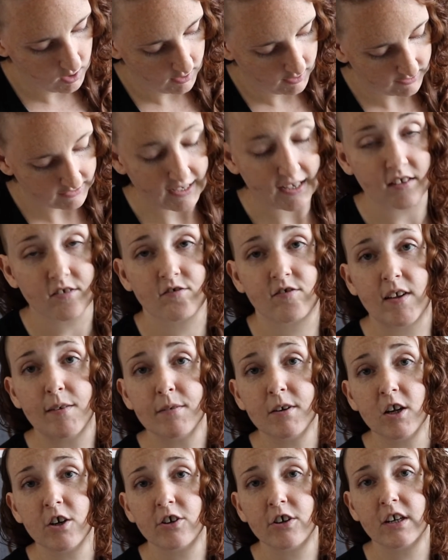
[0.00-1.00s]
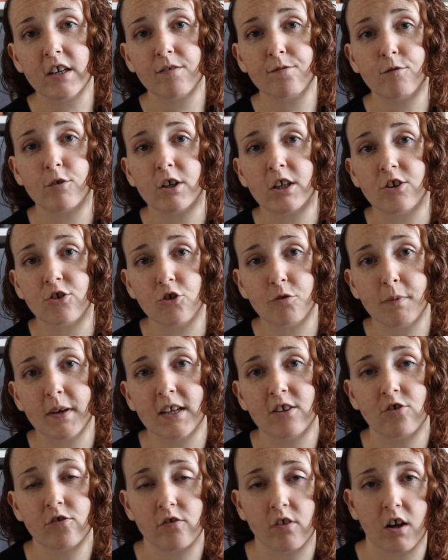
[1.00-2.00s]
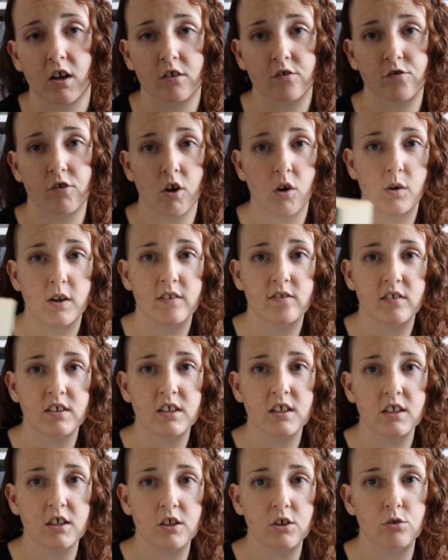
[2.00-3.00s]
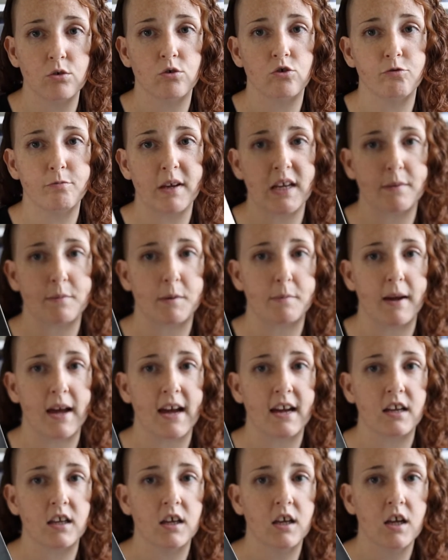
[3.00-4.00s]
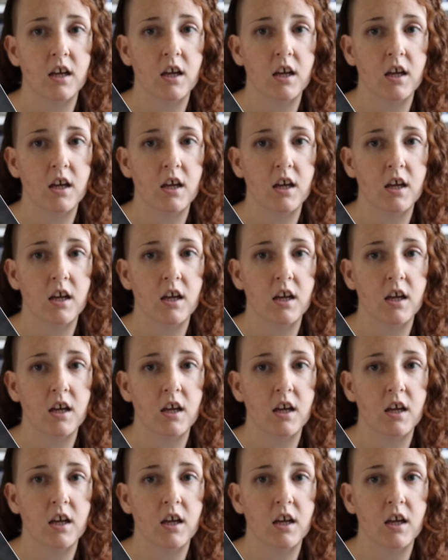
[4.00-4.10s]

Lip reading: Yeah, 742 pages long, so it's a huge paperback.